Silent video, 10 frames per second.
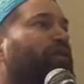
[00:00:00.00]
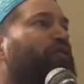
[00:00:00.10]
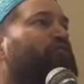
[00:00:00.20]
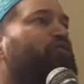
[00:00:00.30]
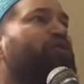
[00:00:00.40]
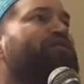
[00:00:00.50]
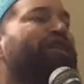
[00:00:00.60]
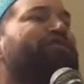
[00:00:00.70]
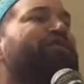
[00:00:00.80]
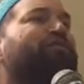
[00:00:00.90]
So it is
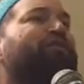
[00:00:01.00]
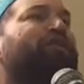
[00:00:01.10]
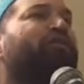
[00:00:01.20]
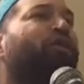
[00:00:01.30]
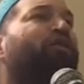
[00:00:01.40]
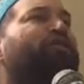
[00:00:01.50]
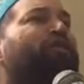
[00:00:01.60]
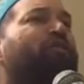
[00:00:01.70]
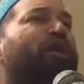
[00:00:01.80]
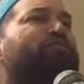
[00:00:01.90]
not something that all the
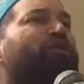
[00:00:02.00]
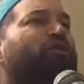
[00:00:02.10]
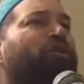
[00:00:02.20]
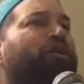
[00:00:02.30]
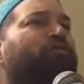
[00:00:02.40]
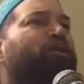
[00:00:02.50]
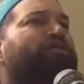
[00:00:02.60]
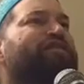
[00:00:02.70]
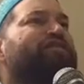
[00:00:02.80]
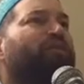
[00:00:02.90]
Imams agreed,
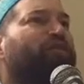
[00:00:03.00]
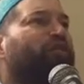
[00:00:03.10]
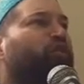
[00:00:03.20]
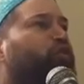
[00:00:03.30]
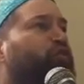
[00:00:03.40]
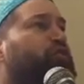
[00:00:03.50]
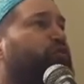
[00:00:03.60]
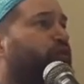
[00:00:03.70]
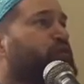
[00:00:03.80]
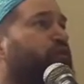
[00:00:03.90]
because it's something deduced
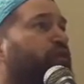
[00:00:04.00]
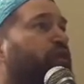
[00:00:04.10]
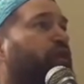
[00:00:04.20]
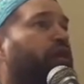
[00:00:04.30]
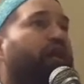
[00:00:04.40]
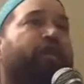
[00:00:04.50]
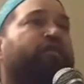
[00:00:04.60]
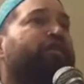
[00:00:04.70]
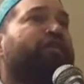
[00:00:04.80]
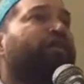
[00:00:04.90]
first of all, and
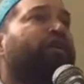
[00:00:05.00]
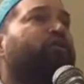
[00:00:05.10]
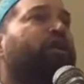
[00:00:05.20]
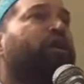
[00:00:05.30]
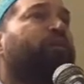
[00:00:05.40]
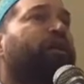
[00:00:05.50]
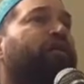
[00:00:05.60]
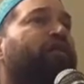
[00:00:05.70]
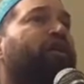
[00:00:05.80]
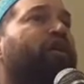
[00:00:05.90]
they didn't agree upon it.